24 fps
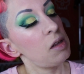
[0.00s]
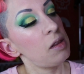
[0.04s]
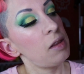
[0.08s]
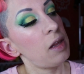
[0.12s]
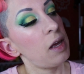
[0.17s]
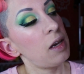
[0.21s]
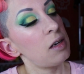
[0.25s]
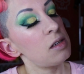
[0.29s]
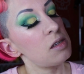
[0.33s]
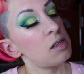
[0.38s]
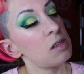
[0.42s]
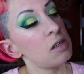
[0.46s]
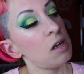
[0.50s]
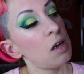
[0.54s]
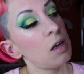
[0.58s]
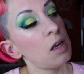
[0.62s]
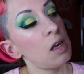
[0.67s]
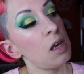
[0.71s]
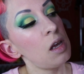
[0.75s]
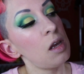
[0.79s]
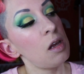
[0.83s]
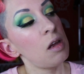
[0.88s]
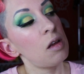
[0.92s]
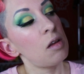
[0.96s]
That is
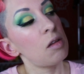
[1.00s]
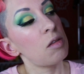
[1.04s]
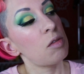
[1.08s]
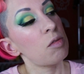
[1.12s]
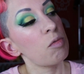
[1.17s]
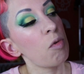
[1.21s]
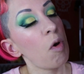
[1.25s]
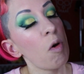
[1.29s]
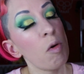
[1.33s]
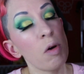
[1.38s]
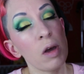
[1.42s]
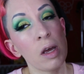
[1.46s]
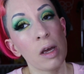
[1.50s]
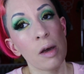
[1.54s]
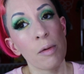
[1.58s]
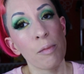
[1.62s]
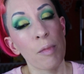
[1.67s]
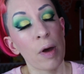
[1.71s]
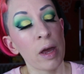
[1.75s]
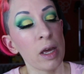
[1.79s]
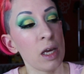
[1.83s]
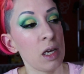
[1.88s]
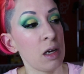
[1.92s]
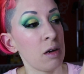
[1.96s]
Ducky throwing
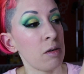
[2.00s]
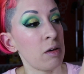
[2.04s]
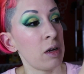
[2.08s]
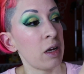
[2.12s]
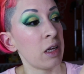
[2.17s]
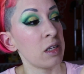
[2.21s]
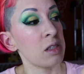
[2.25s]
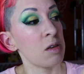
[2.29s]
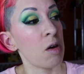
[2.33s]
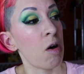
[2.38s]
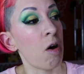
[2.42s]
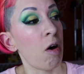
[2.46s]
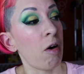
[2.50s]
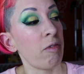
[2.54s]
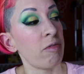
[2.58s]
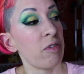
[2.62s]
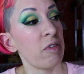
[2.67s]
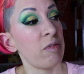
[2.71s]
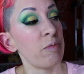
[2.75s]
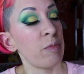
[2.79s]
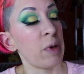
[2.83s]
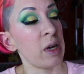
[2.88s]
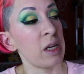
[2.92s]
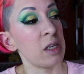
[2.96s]
my earrings off
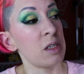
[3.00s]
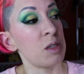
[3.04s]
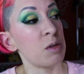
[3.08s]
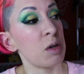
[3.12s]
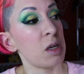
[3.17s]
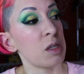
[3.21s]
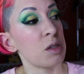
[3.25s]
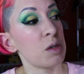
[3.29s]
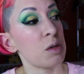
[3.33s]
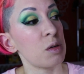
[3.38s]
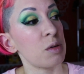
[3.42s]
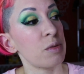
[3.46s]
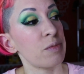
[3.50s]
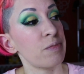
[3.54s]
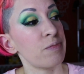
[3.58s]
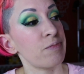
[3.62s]
of my dresser.